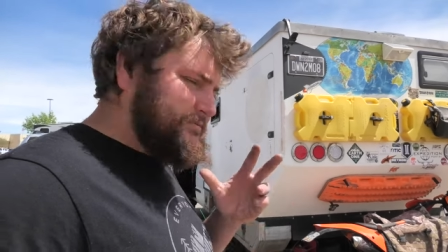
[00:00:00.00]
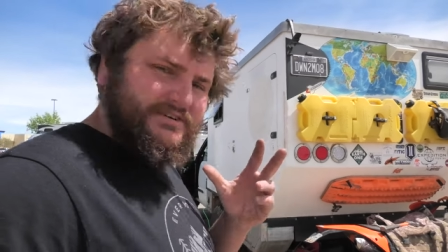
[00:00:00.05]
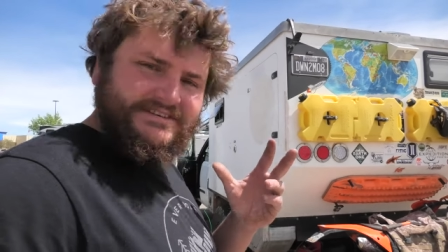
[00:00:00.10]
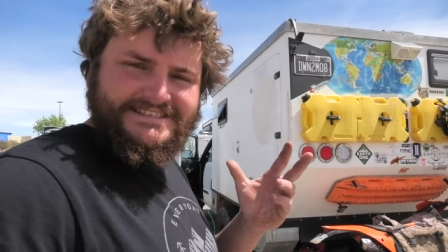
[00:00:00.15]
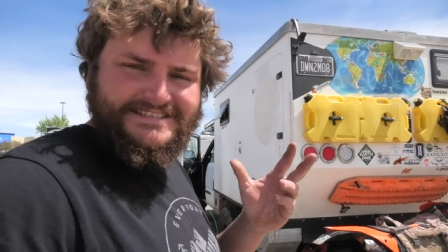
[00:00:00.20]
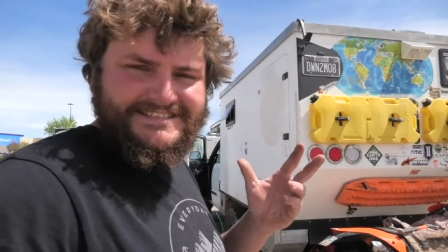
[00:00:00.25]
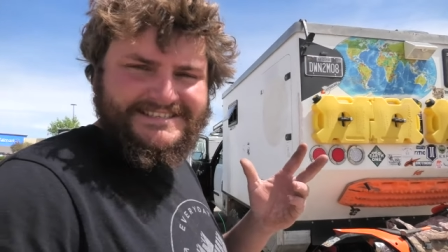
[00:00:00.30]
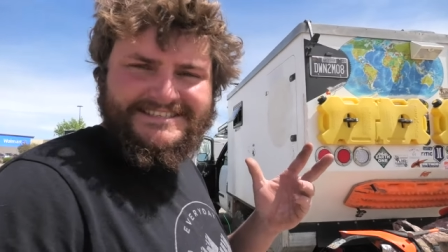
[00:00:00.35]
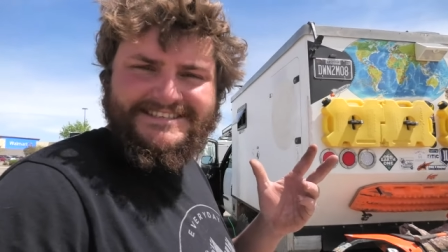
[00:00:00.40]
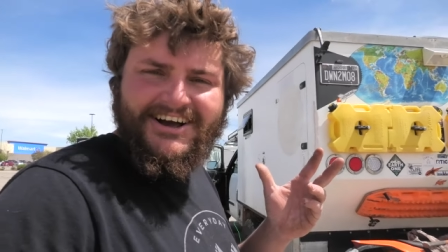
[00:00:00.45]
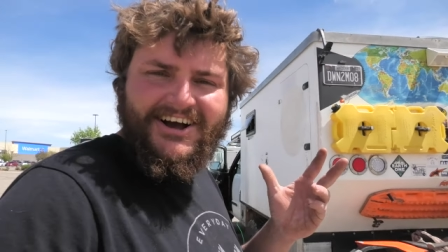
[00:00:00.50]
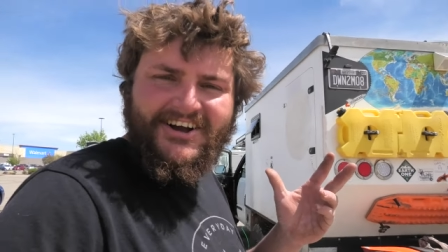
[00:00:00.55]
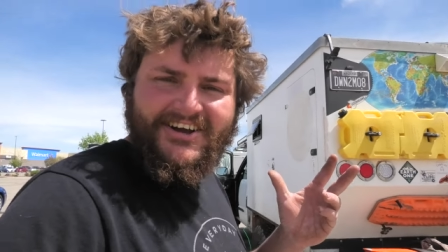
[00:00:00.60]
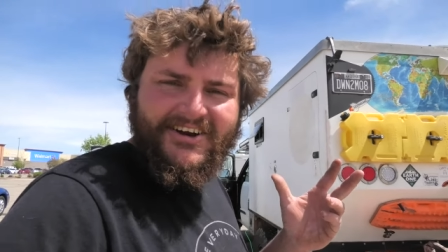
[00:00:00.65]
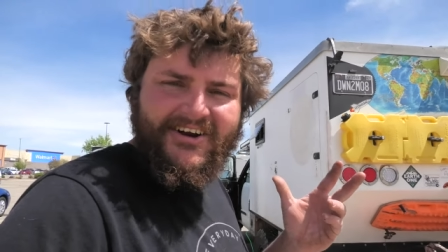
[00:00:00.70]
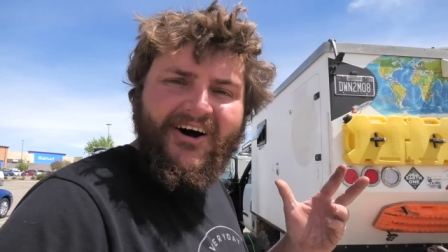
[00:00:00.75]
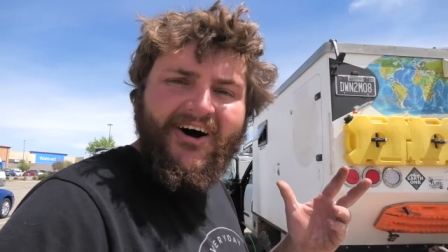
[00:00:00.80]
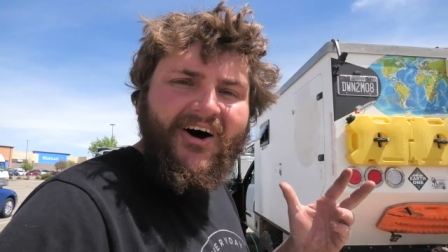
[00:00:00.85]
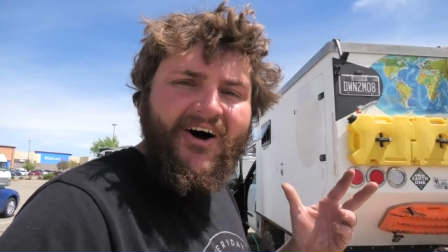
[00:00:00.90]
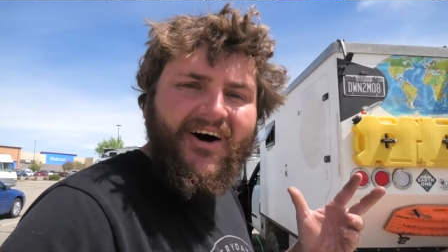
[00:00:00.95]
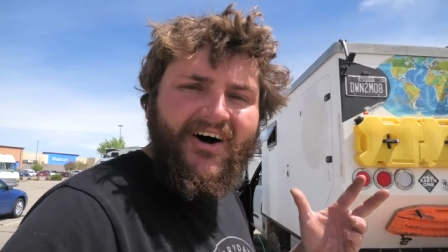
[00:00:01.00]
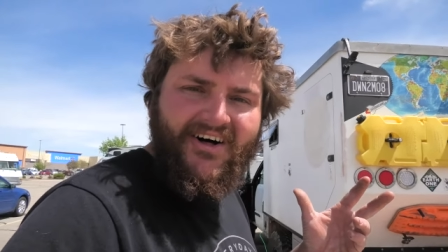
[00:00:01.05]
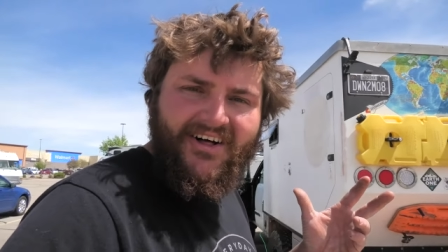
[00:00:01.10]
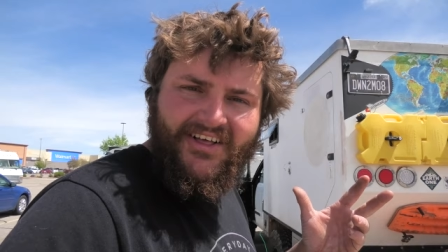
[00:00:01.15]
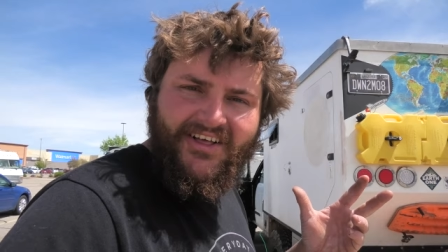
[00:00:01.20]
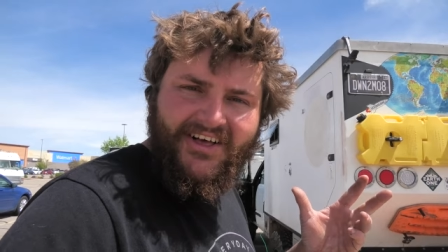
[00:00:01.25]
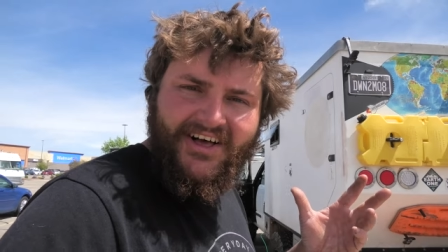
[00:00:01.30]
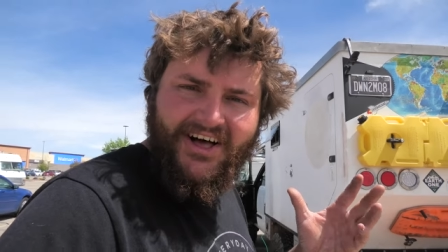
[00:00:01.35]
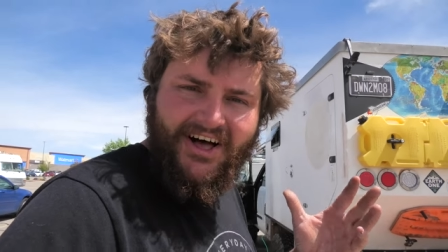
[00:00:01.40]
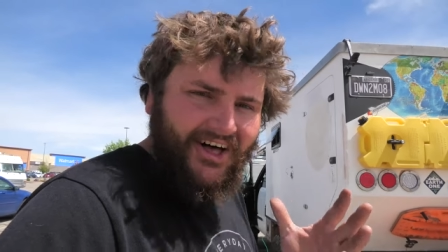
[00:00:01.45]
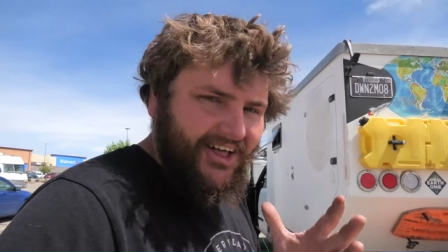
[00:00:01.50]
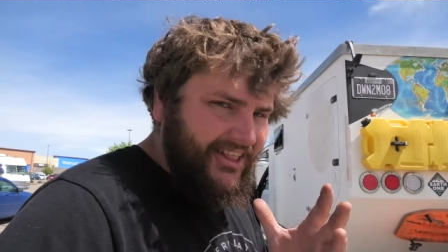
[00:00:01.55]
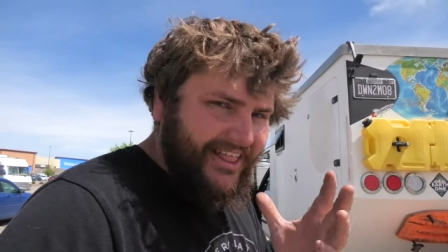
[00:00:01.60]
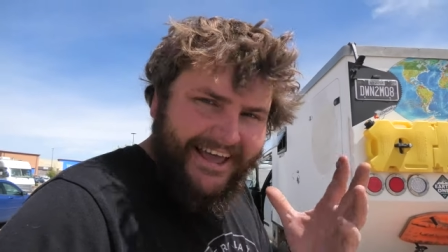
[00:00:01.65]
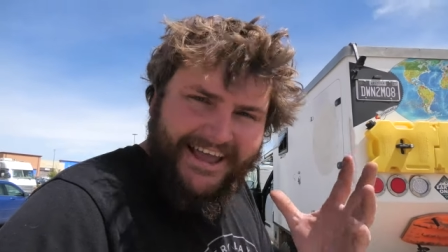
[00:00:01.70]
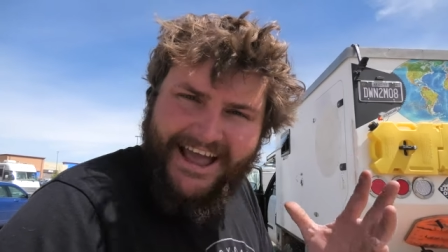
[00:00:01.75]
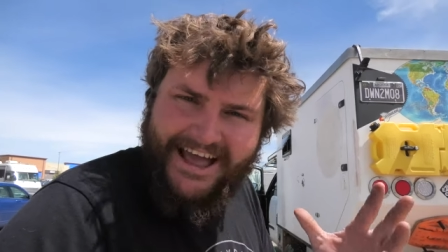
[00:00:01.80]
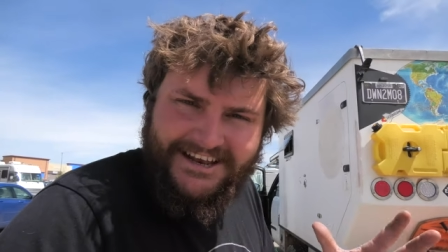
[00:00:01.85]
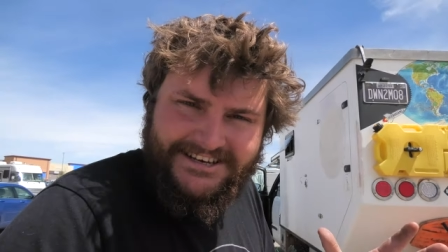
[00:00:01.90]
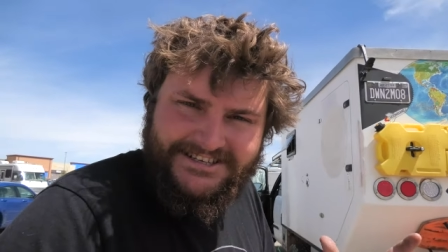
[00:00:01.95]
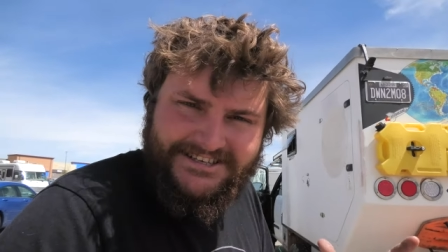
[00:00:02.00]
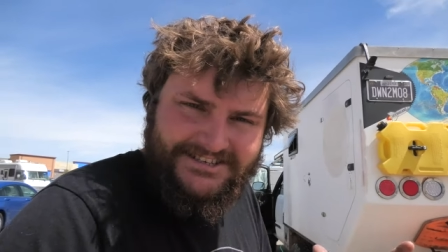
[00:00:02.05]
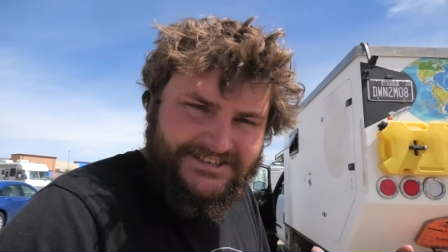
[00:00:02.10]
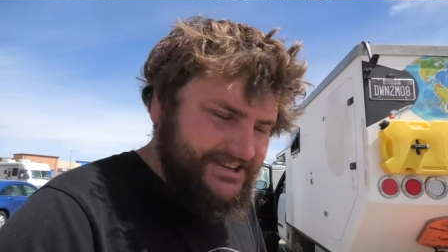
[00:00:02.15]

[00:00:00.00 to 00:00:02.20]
wasn't stuck at all. All I had to